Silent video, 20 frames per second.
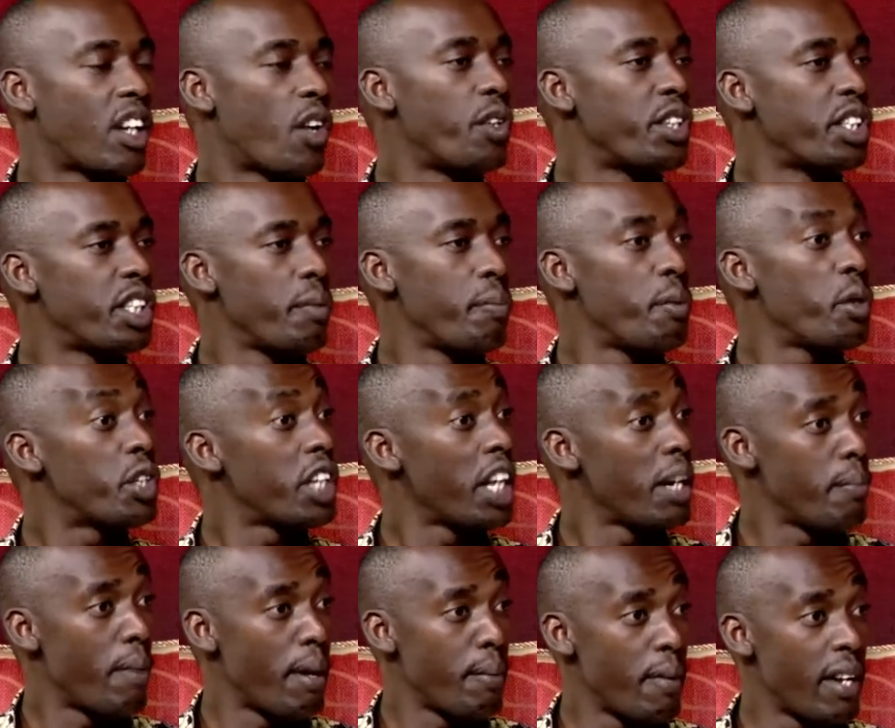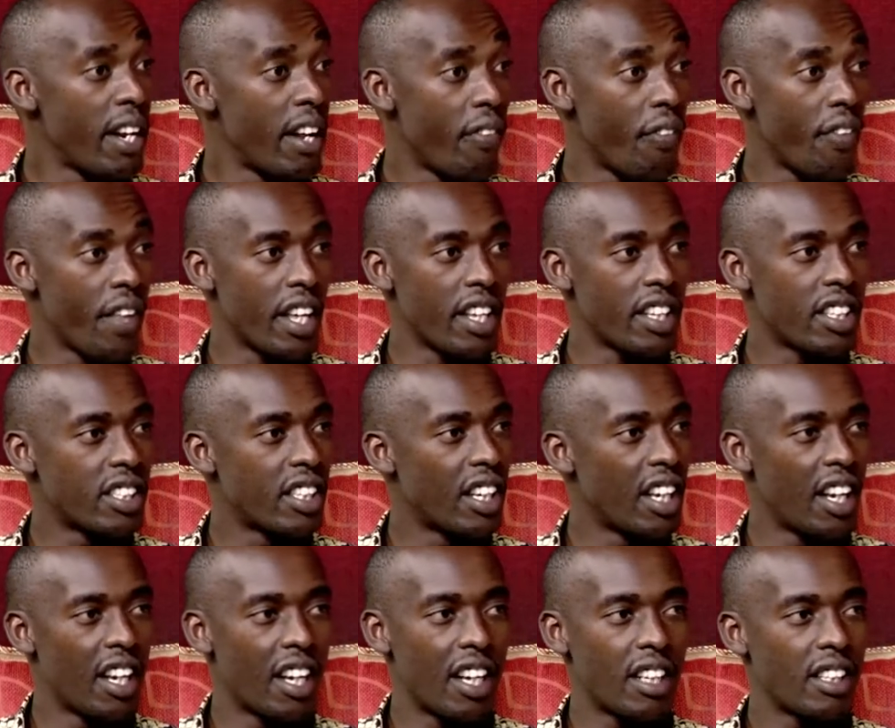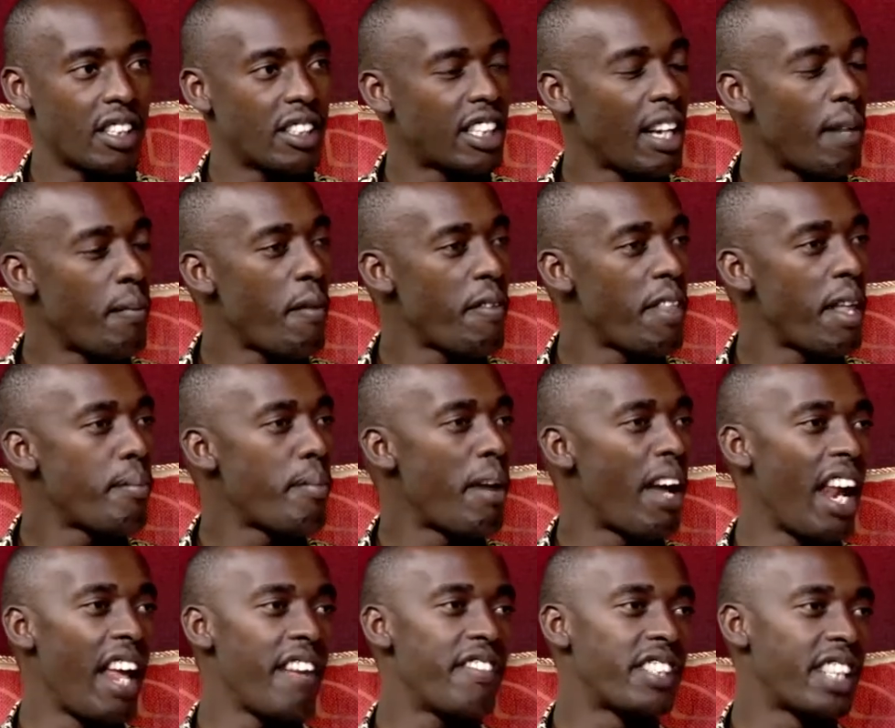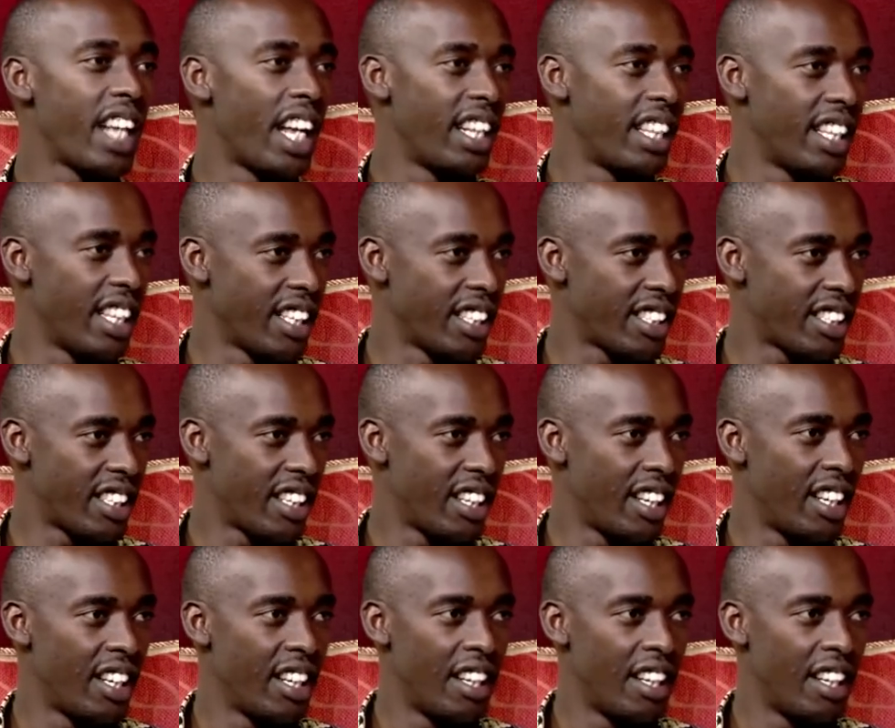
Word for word: contributed by many things. Some of them are lifestyle things,